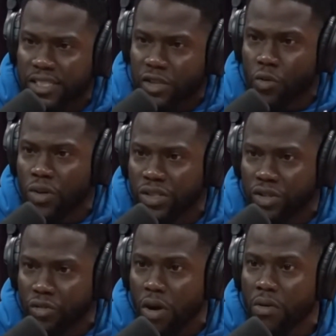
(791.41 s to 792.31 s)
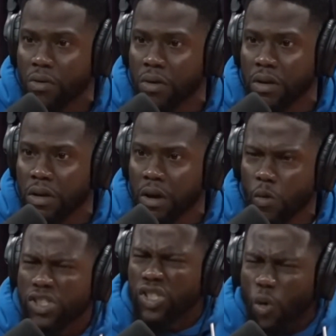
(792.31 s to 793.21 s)
it's going to grow.
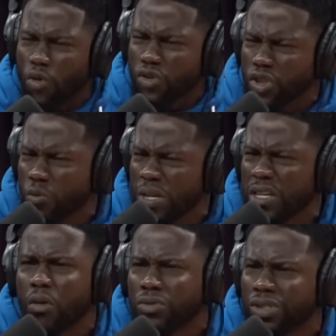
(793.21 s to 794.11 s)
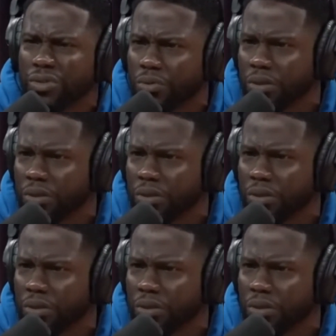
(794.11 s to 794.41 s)
What stores do we go to?